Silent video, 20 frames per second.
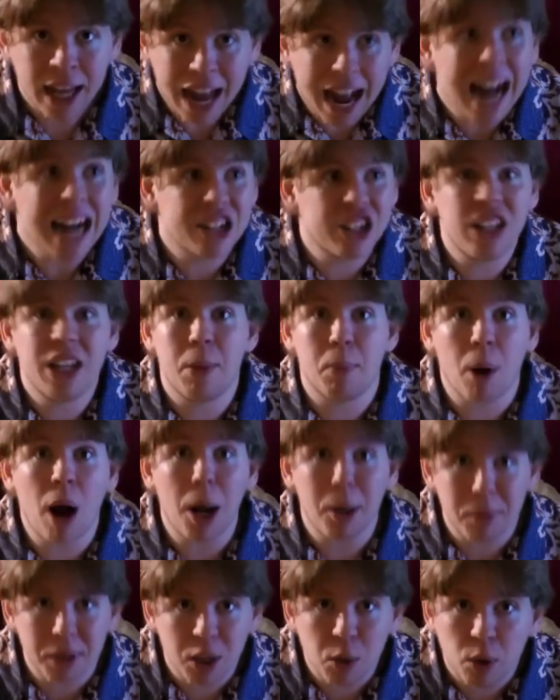Actually, it
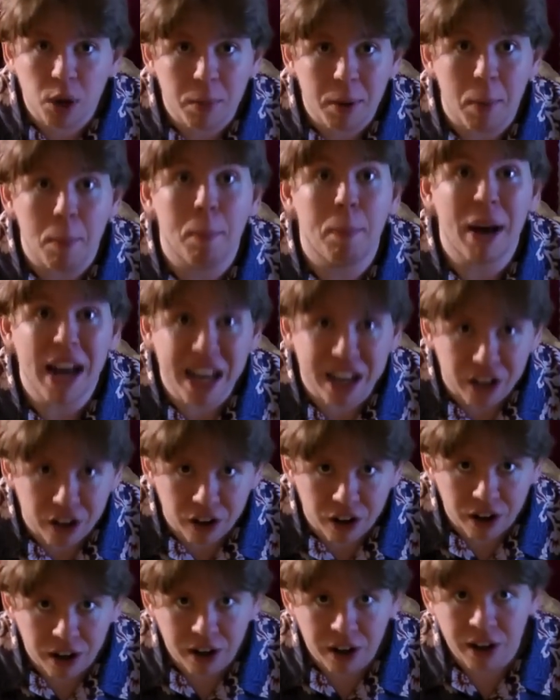probably would have been
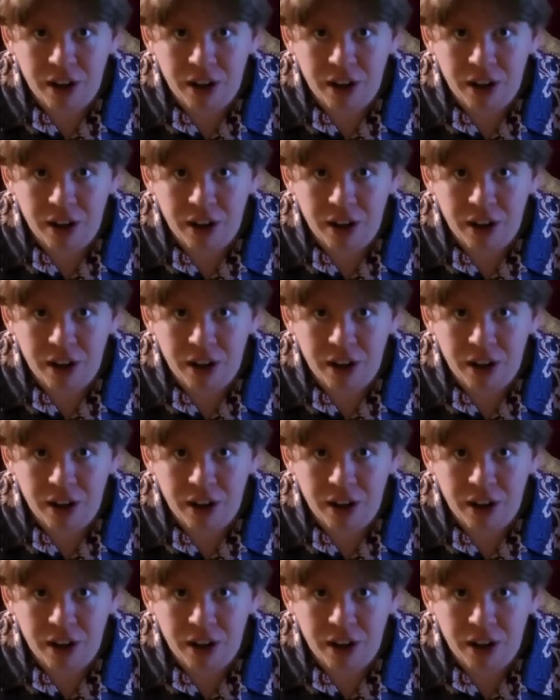better.